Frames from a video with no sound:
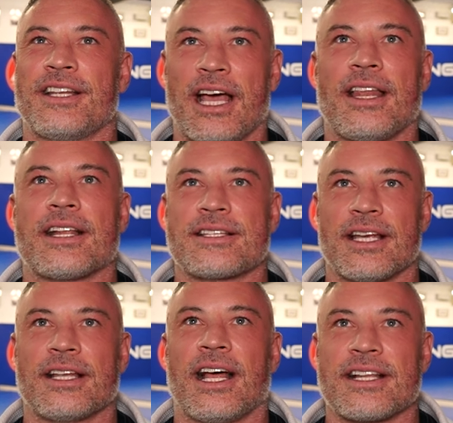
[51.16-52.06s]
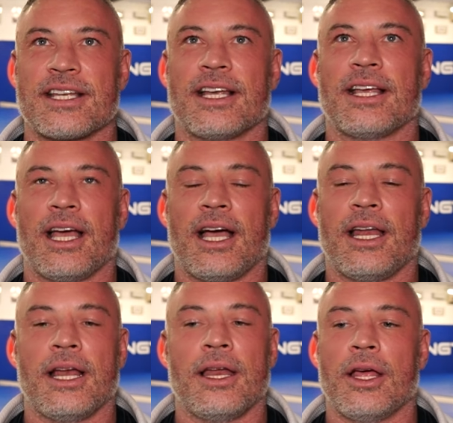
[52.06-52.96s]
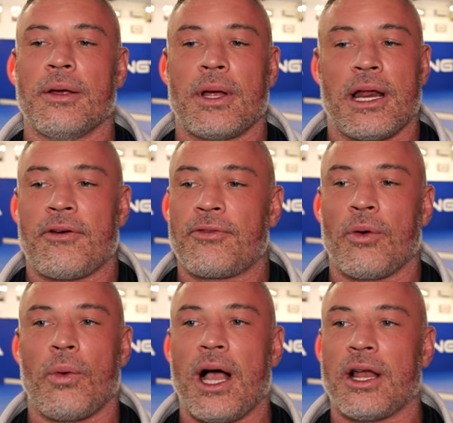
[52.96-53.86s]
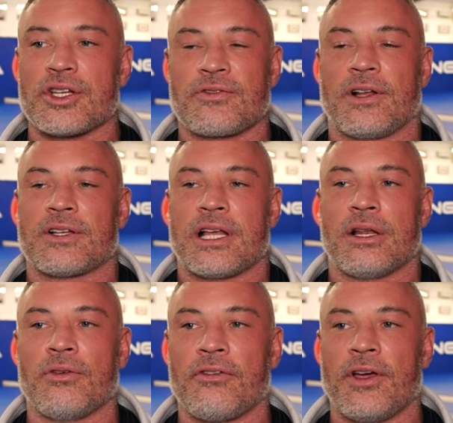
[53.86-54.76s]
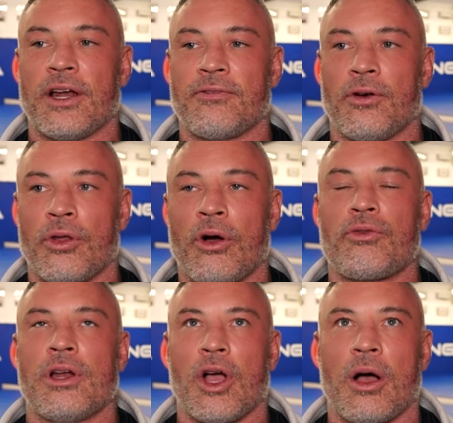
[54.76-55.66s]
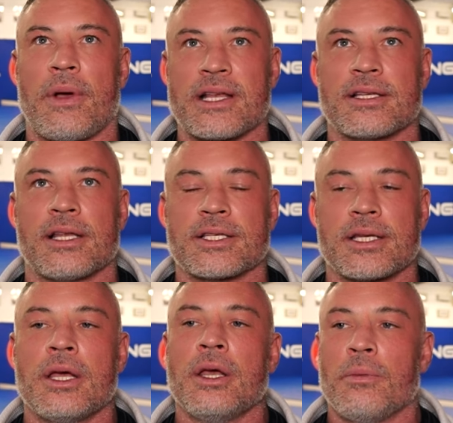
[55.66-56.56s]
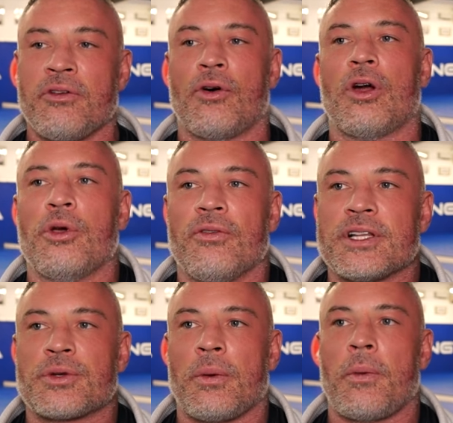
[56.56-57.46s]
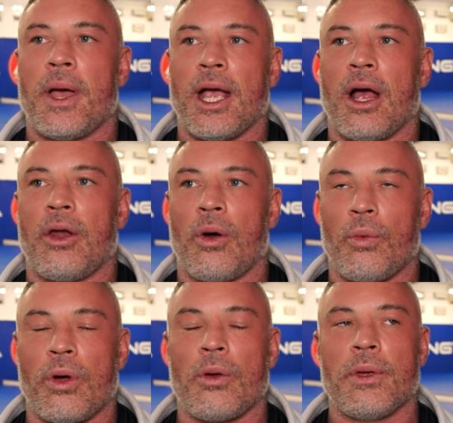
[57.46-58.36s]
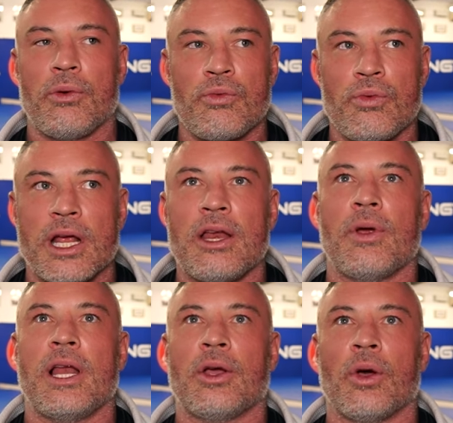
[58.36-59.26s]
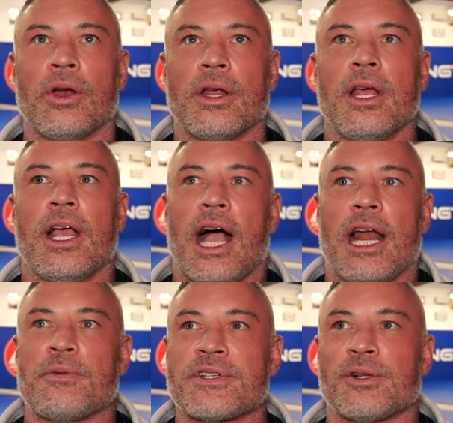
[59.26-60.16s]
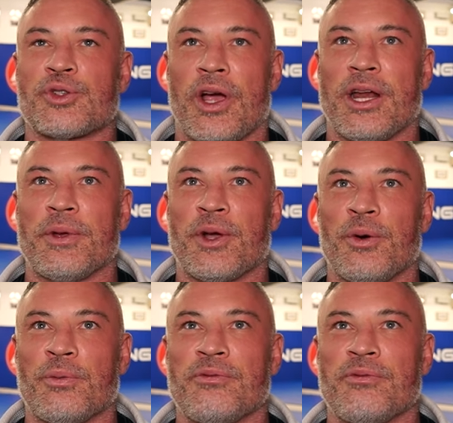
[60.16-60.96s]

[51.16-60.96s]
Yeah, that's it, and then after a while I just fell in love with it and I thought, no, I've really got to master this before I move into MMA. I know I want to be really, really good, and I'm still trying to become